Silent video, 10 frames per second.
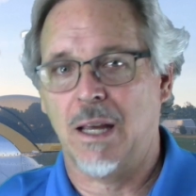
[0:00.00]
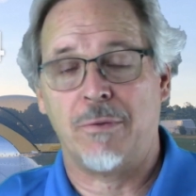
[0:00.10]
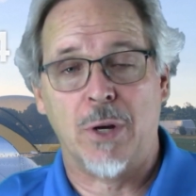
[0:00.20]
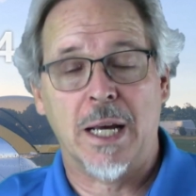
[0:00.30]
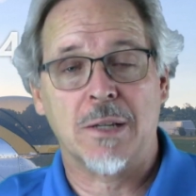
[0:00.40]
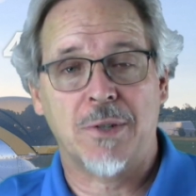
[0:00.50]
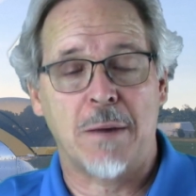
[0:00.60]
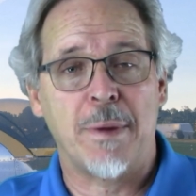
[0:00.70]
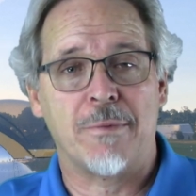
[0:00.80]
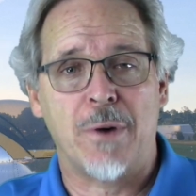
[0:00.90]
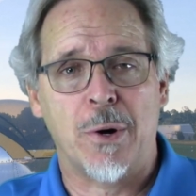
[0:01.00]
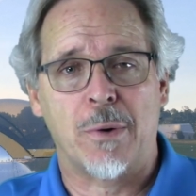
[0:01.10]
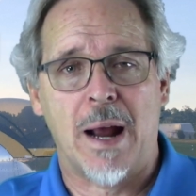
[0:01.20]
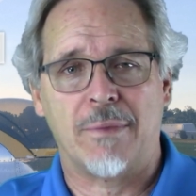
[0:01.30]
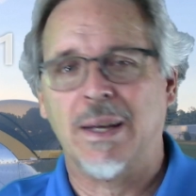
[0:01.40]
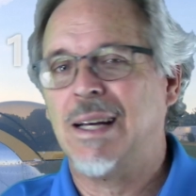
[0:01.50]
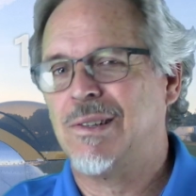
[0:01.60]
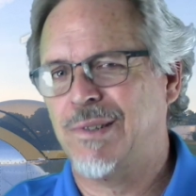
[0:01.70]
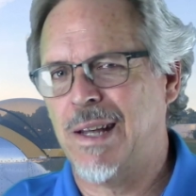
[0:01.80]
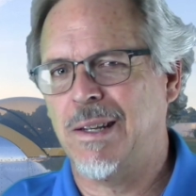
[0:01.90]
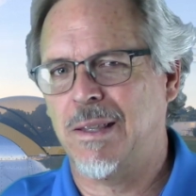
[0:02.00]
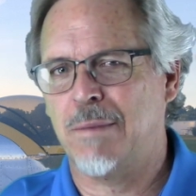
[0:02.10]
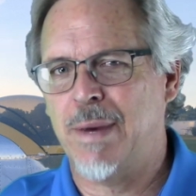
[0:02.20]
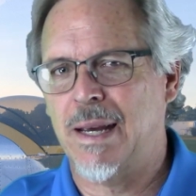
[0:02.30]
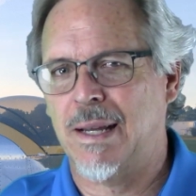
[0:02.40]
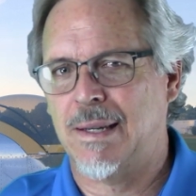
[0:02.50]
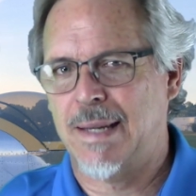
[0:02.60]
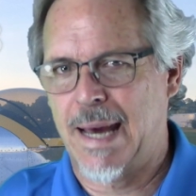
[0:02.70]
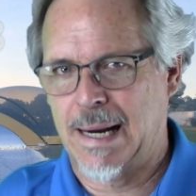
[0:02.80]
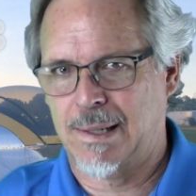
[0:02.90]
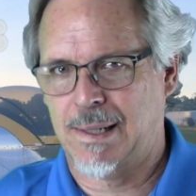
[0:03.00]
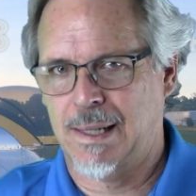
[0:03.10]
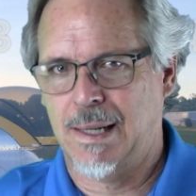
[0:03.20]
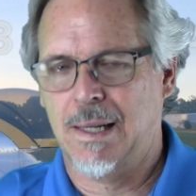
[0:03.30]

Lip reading: If you're going to send me a photograph, send it to me in a text.